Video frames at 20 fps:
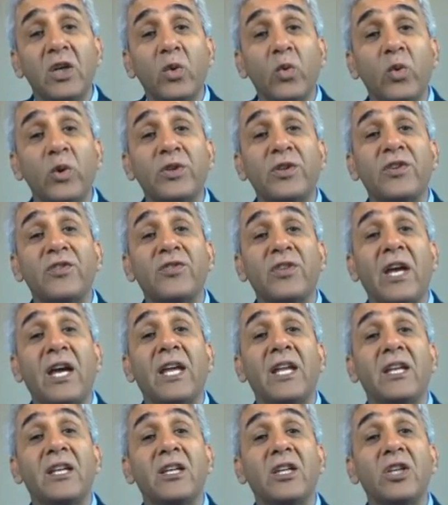which is
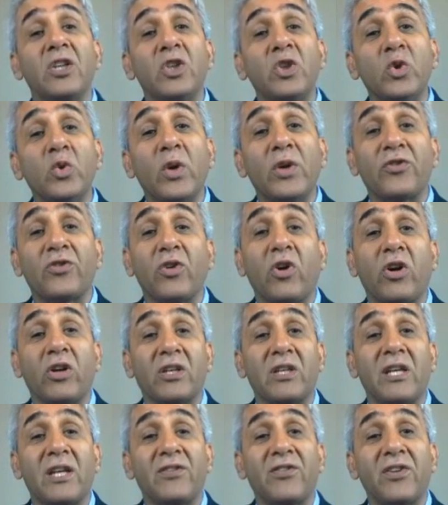an US
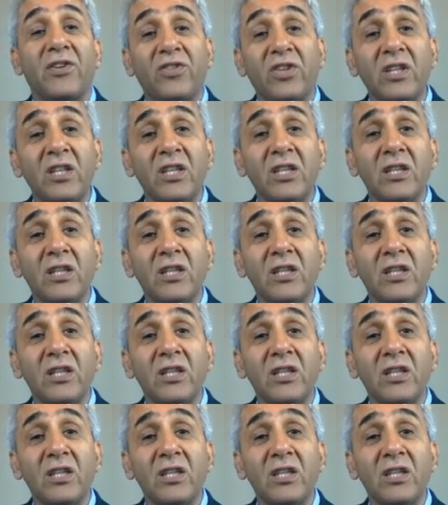organization.